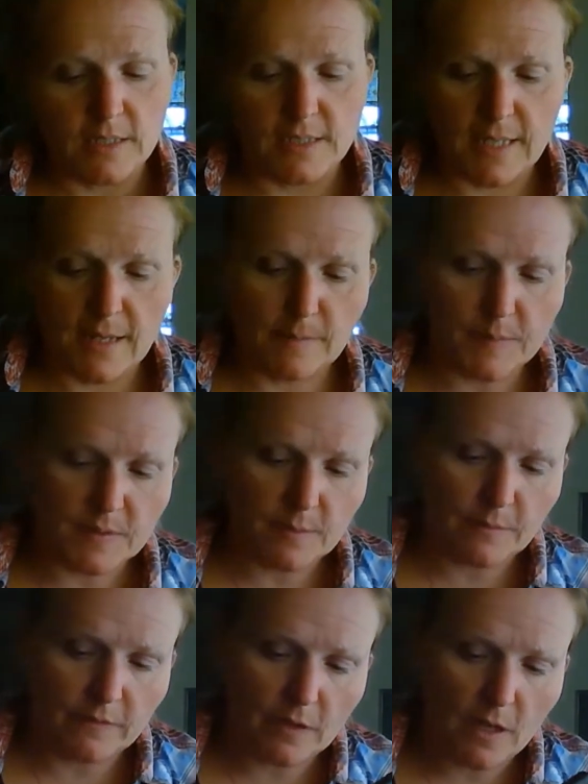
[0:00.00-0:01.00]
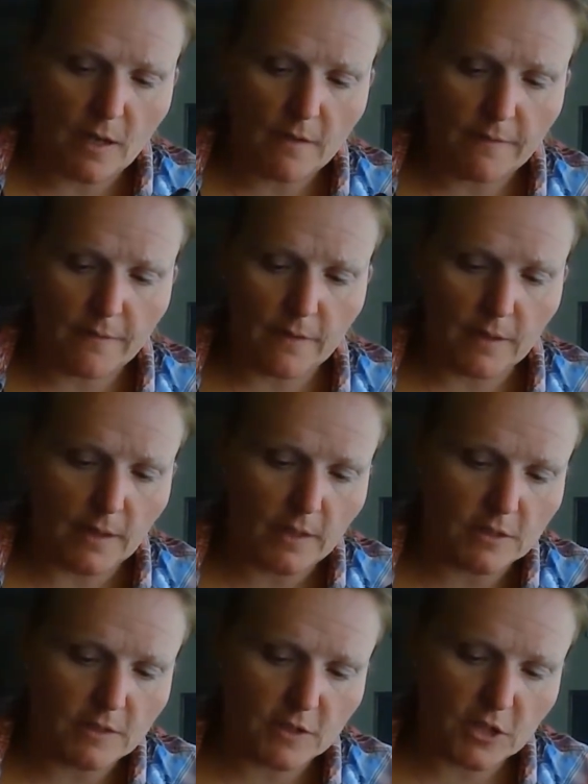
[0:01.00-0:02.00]
tamp some of it off,
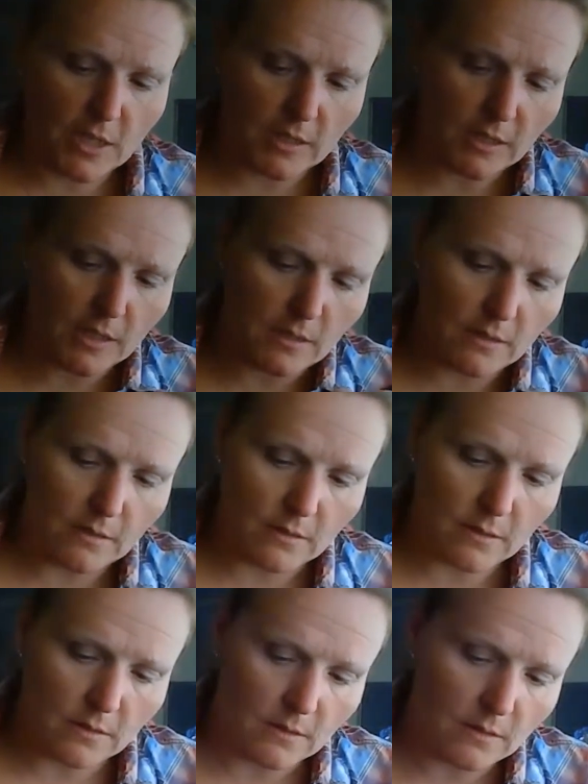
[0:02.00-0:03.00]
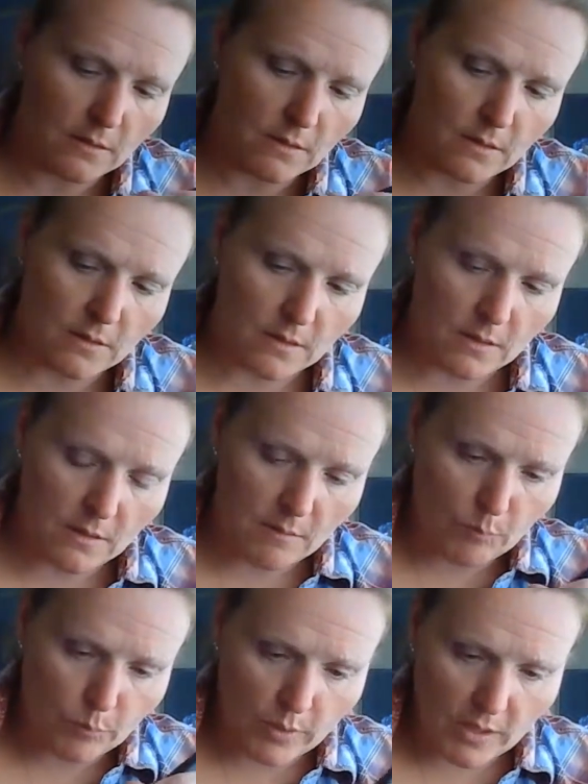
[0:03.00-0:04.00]
and just gently
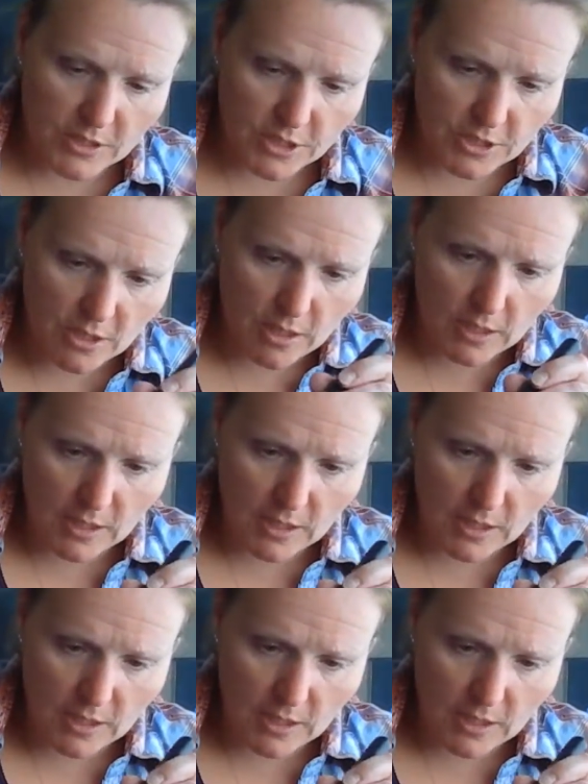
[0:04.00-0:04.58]
brush our